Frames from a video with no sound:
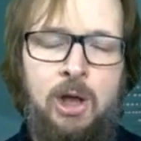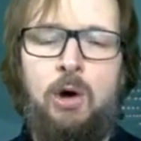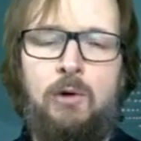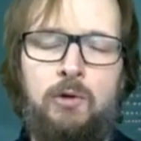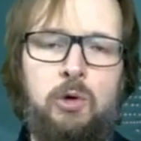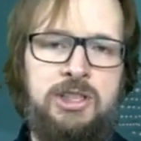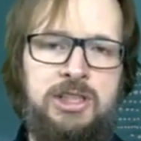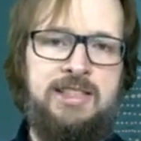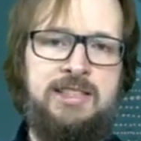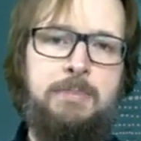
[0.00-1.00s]
Of course,
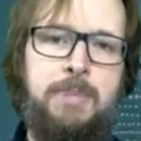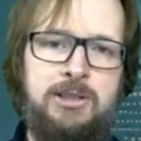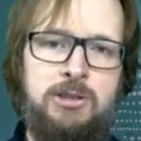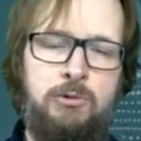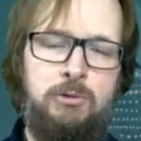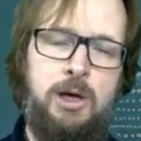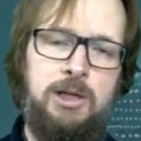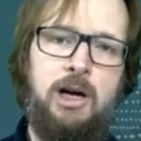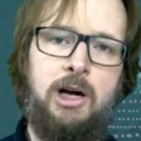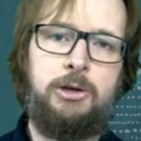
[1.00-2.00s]
this depends on
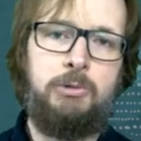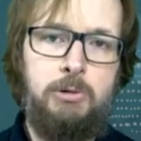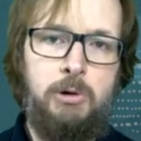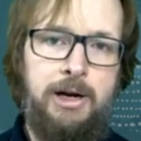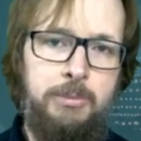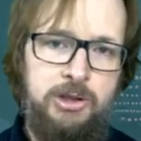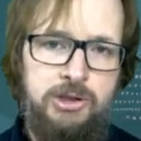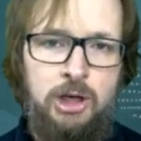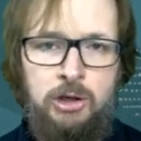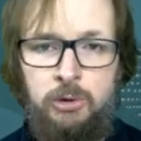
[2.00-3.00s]
what are your requirements.
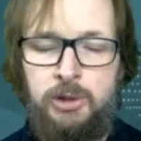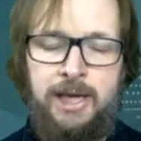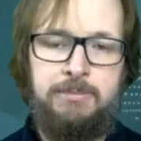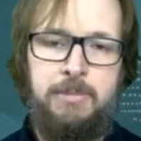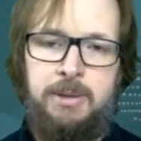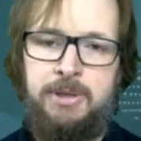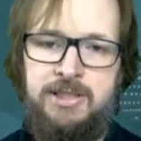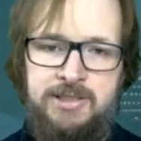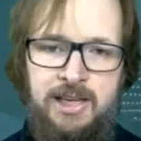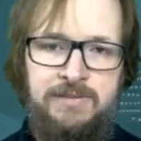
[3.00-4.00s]
You can maybe
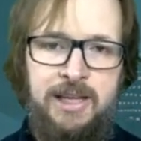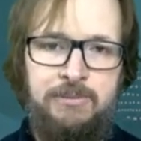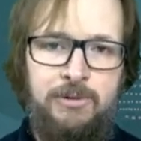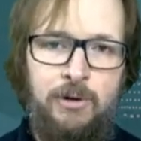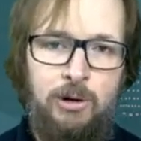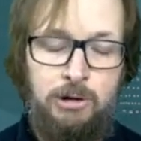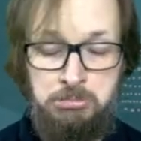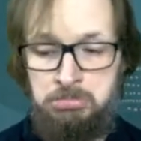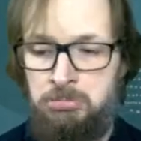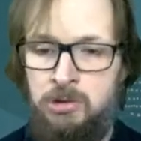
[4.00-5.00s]
save them for
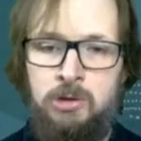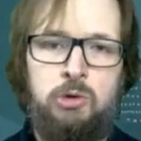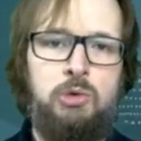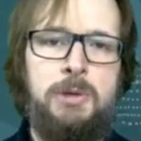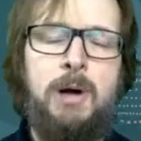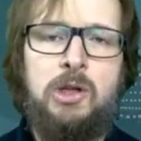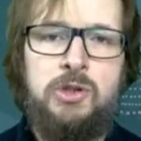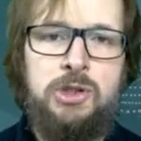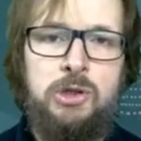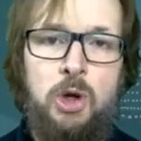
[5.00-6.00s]
3
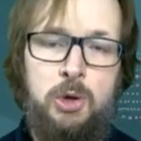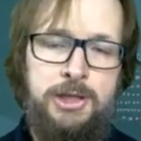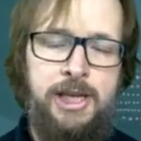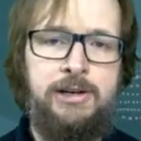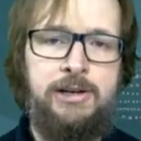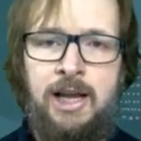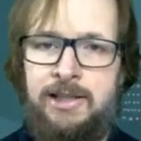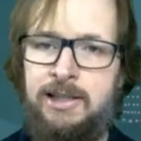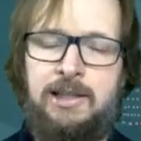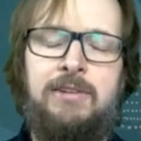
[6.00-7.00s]
months, a year.
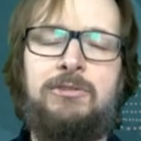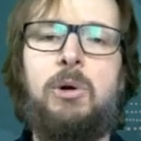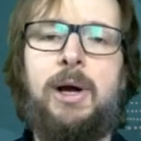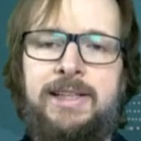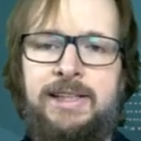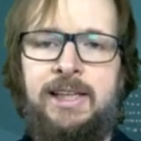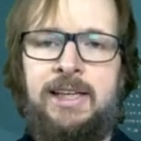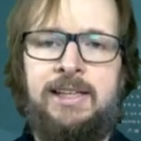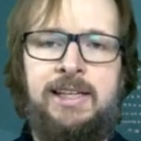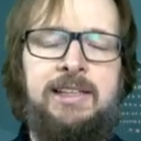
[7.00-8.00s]
That I have no idea.
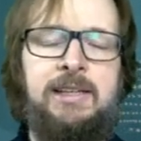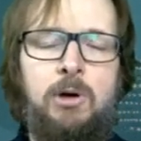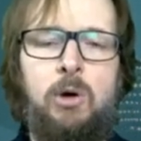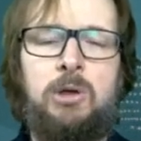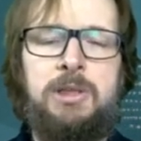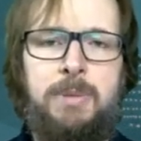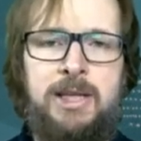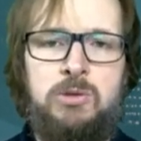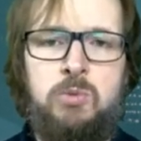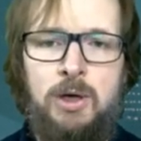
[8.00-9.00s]
It all
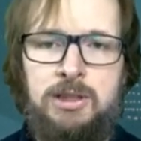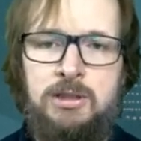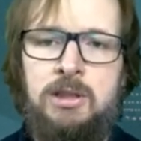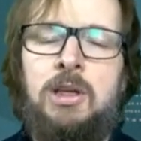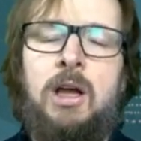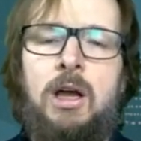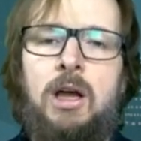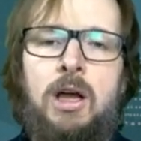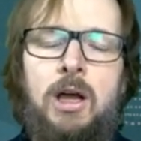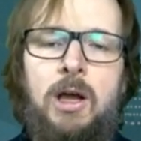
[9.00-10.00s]
depends what
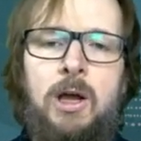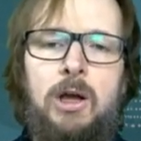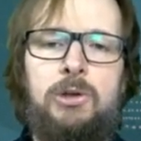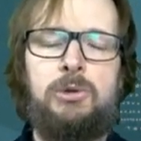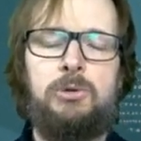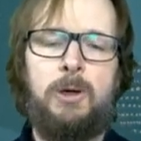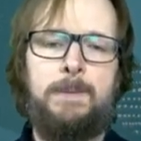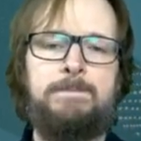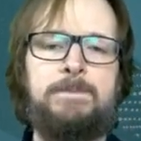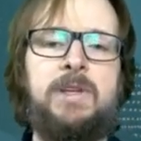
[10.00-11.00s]

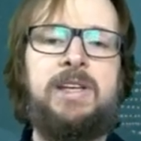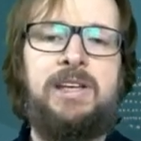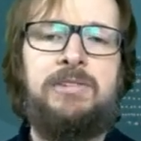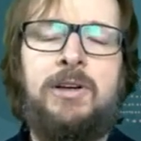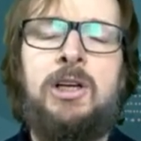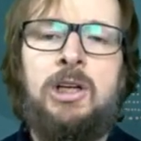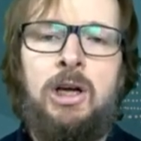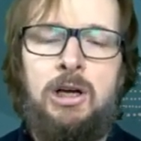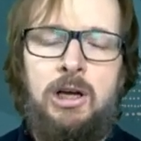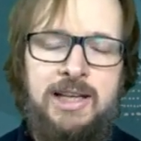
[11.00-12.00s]
you give
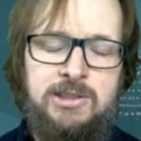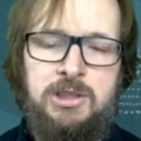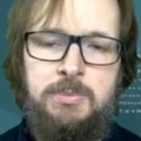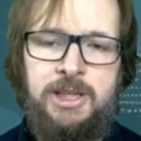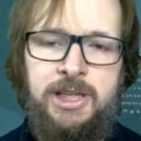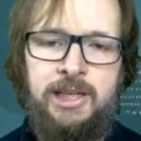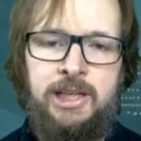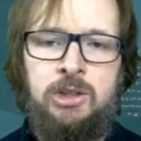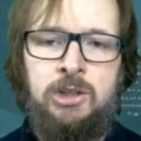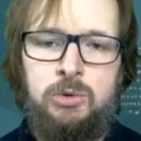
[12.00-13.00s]
as a
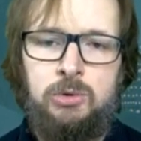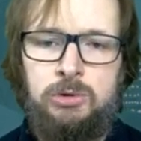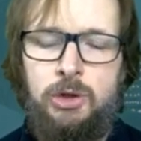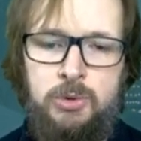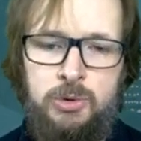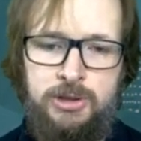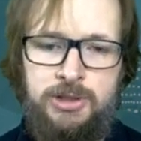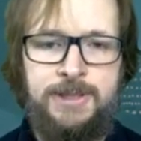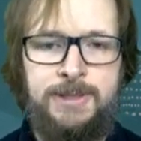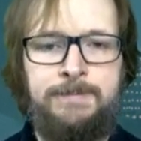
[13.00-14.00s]
DBA to the
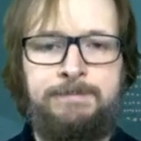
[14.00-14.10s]
users.